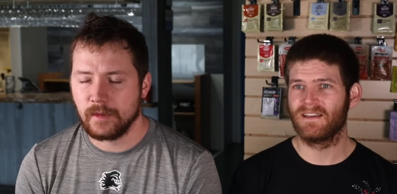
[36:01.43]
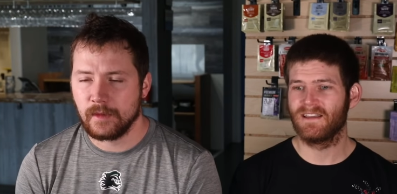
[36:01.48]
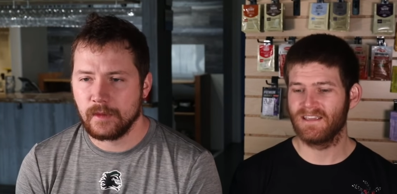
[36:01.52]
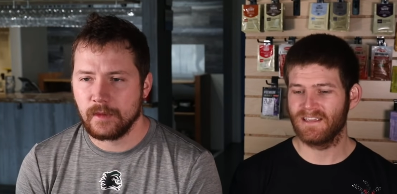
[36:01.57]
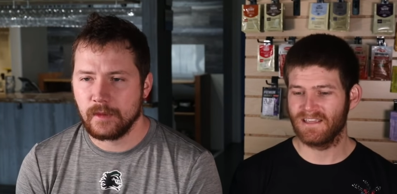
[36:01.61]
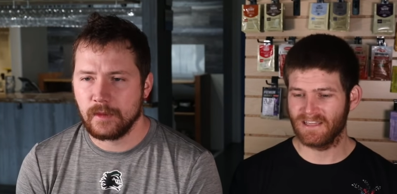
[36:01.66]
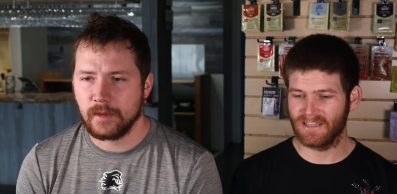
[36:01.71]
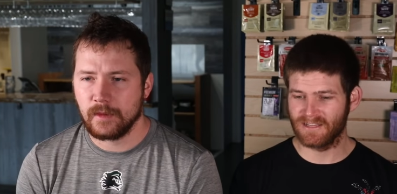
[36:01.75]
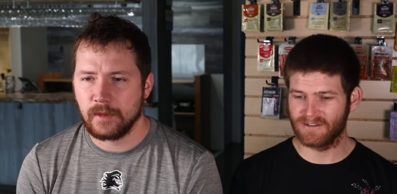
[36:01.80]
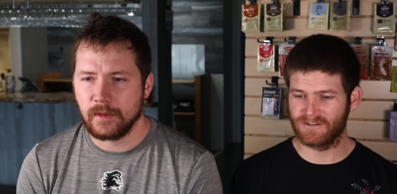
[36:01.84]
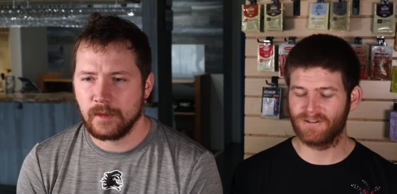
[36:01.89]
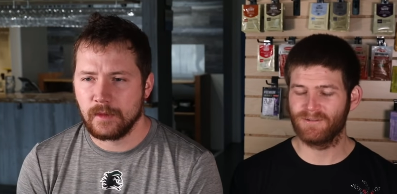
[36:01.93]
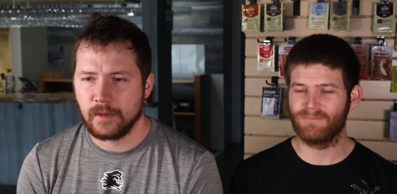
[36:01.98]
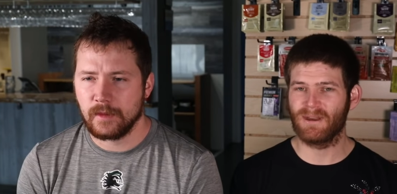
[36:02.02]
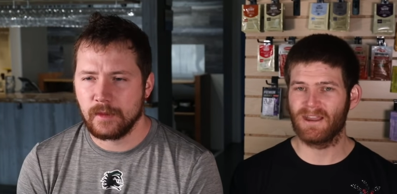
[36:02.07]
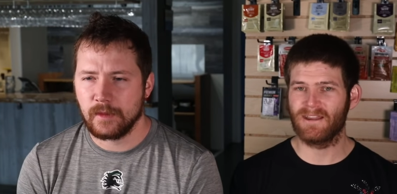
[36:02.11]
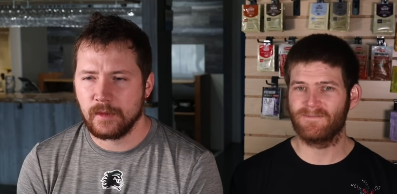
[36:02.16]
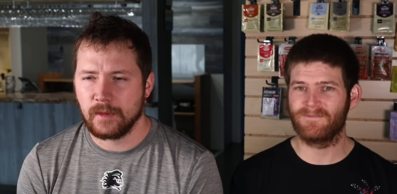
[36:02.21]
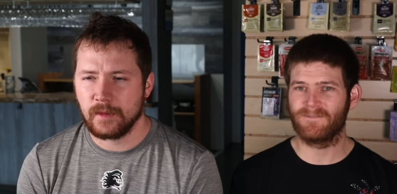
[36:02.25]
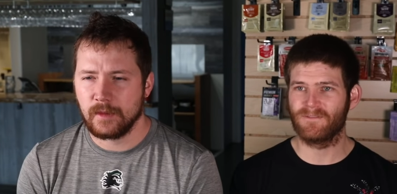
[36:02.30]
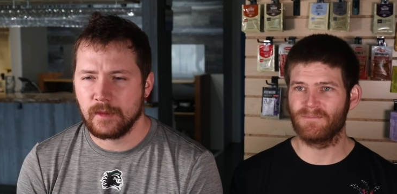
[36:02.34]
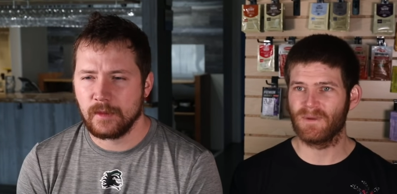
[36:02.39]
Speaker 1: into
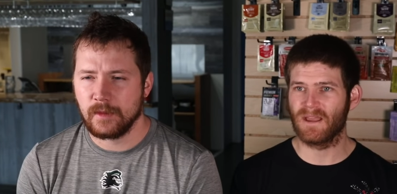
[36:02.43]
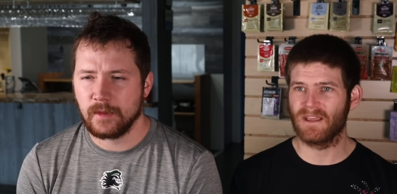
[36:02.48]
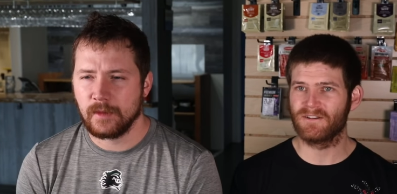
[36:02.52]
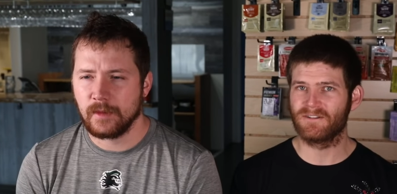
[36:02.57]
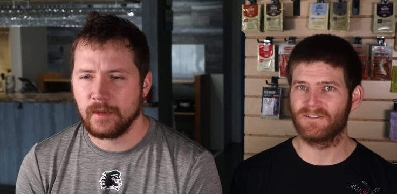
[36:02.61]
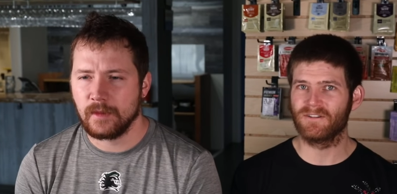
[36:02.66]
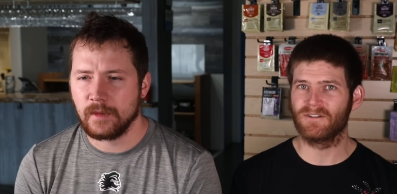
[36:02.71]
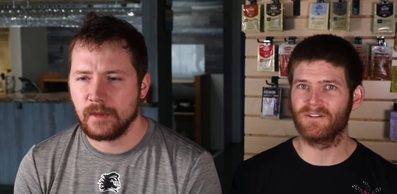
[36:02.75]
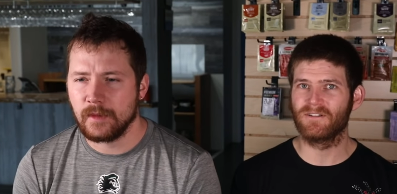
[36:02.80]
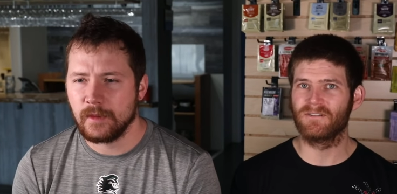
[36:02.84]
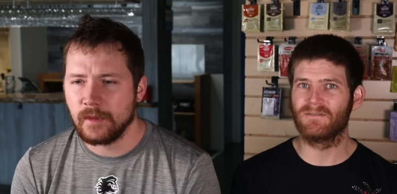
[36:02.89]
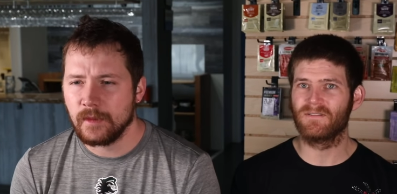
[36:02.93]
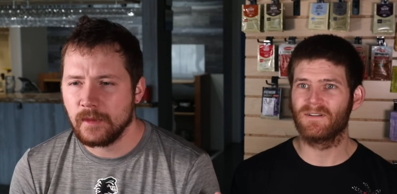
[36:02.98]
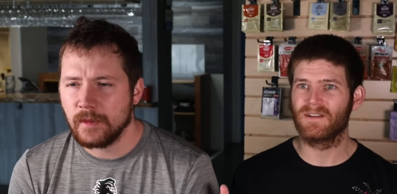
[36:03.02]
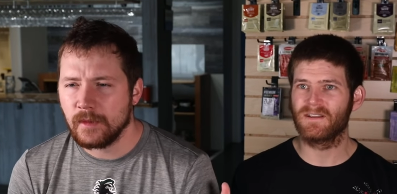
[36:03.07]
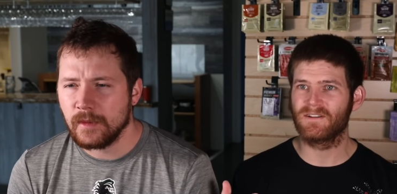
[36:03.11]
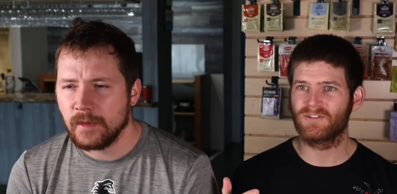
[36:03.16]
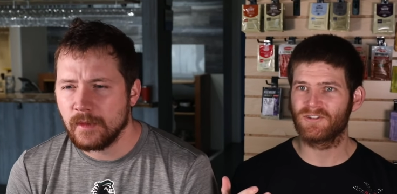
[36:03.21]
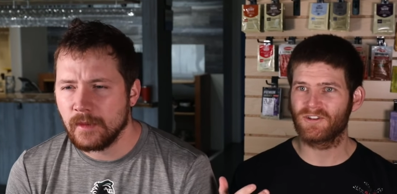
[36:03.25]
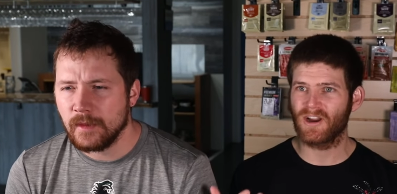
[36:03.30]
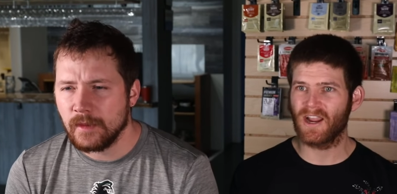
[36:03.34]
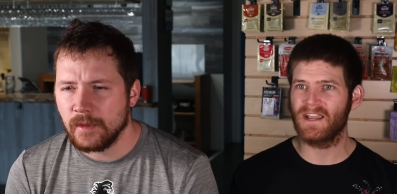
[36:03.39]
my fermenter,
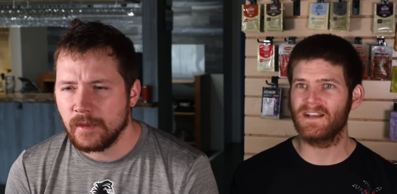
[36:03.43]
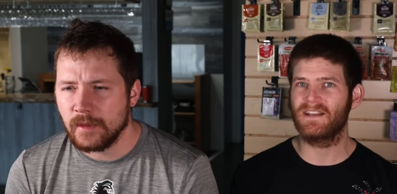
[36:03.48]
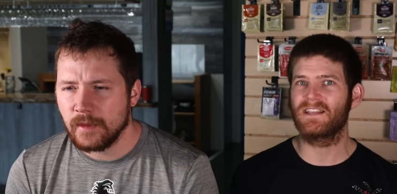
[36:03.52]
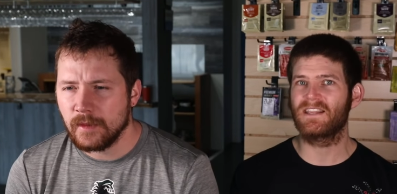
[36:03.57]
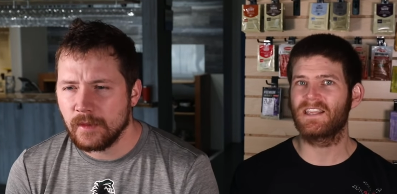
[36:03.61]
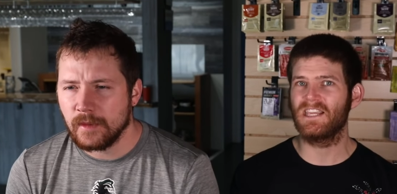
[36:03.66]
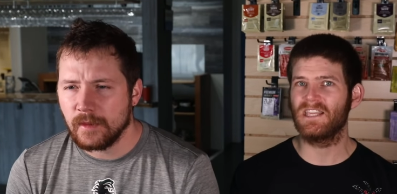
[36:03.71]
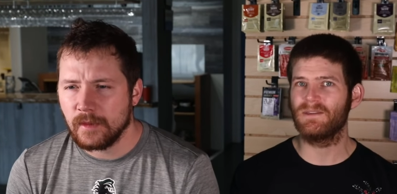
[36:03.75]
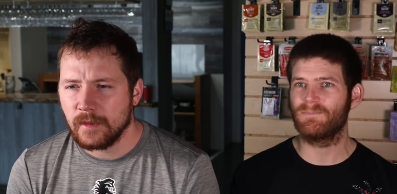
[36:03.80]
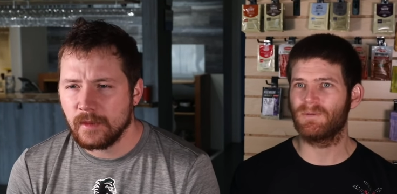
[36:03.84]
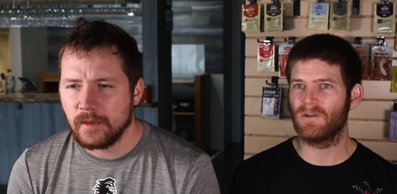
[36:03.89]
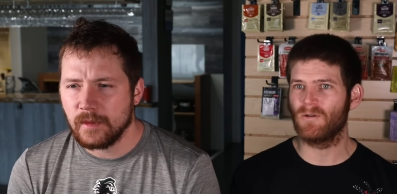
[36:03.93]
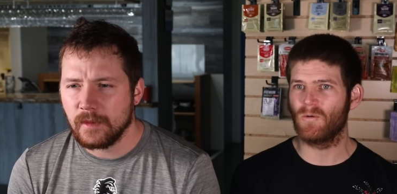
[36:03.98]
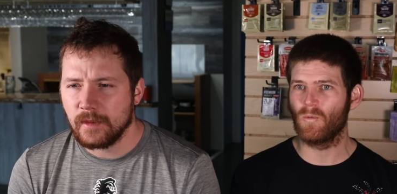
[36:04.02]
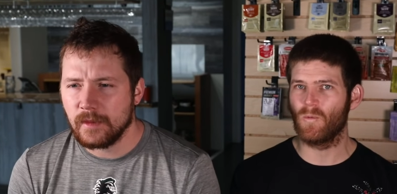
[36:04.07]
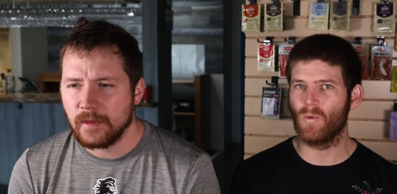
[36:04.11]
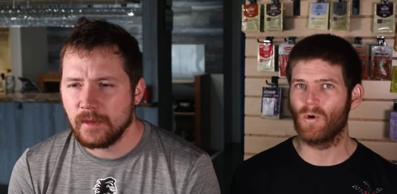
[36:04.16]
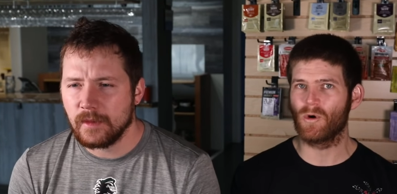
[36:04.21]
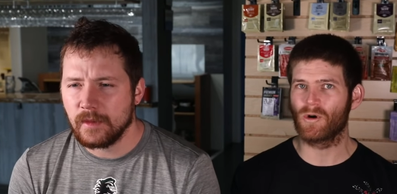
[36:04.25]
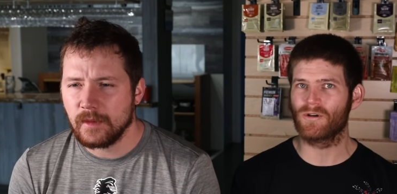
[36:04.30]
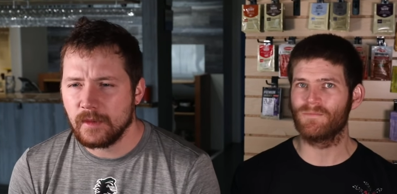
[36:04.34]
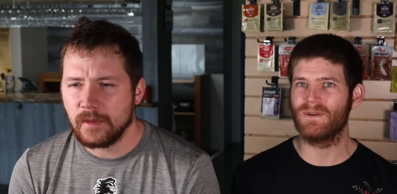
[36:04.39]
tried to keep it
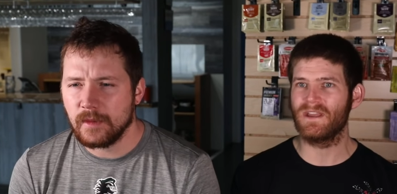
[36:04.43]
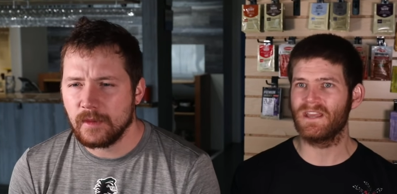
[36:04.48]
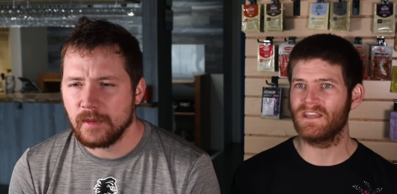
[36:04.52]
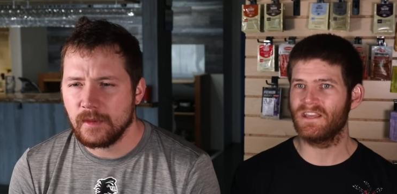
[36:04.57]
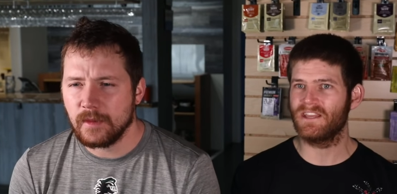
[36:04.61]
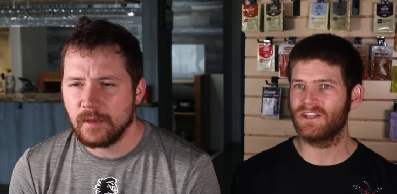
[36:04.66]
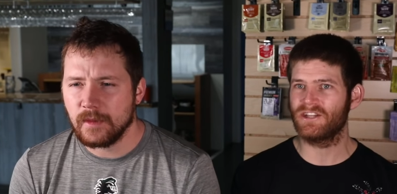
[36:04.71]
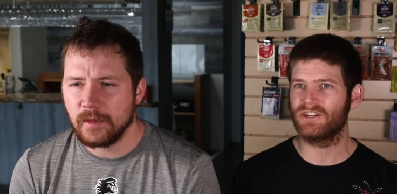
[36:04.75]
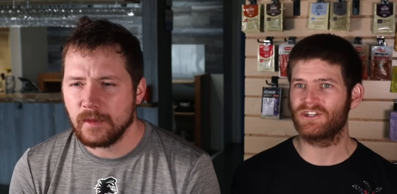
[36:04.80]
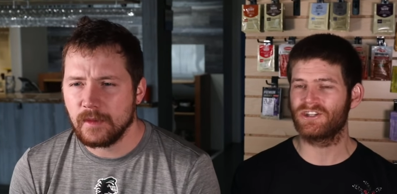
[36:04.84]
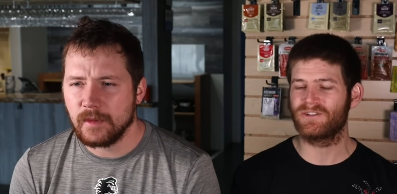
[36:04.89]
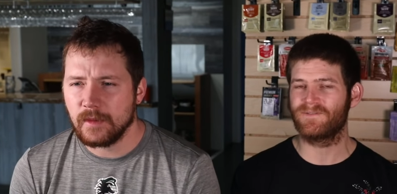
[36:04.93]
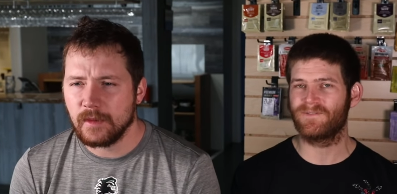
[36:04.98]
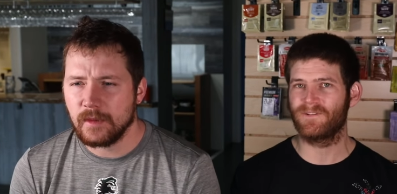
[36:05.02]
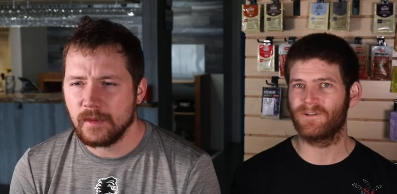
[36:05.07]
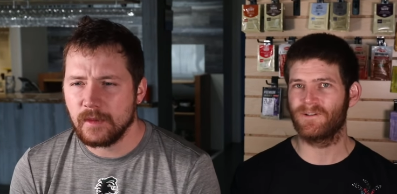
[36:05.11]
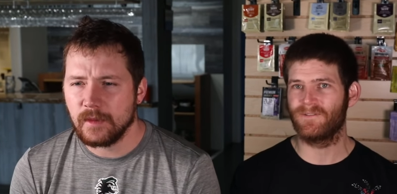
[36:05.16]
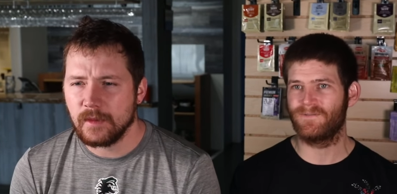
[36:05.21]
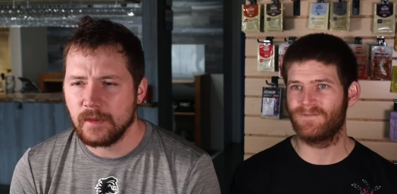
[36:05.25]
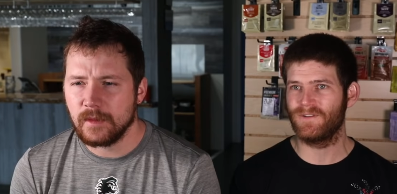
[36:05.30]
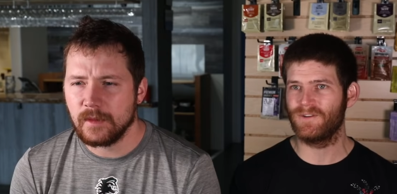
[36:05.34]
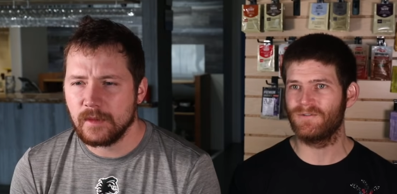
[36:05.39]
warm-ish
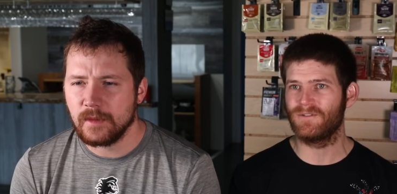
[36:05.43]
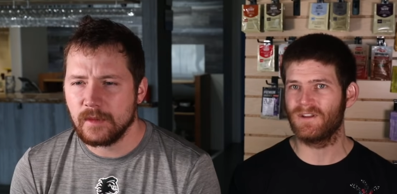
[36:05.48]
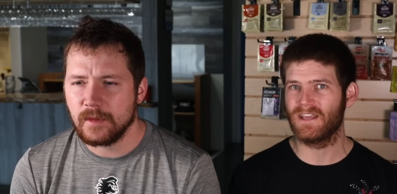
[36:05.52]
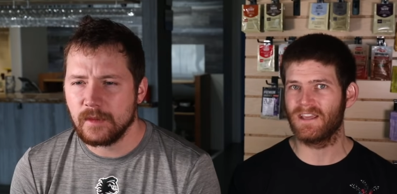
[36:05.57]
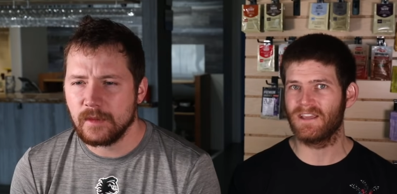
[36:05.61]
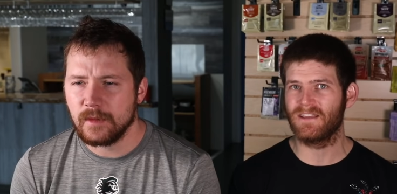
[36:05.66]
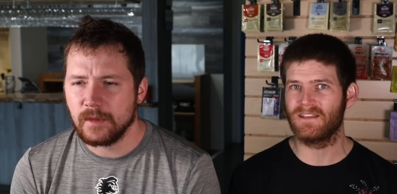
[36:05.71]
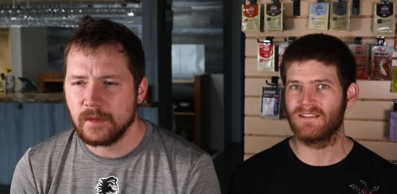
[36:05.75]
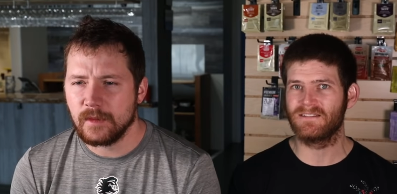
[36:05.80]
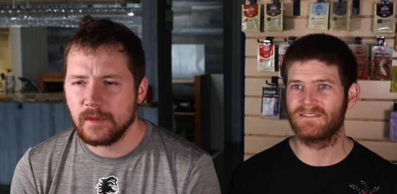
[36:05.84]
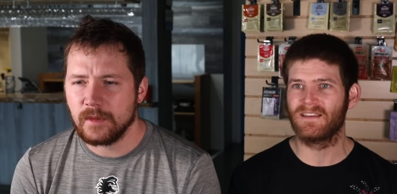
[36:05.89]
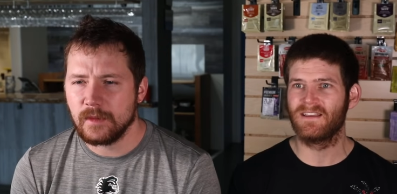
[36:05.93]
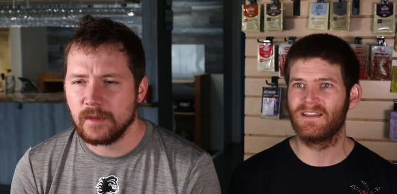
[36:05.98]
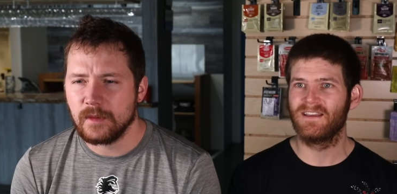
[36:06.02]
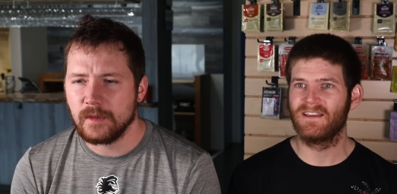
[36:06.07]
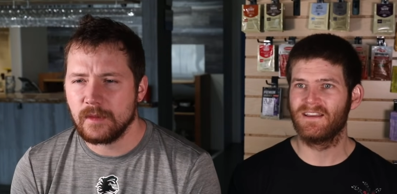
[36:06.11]
for a few days,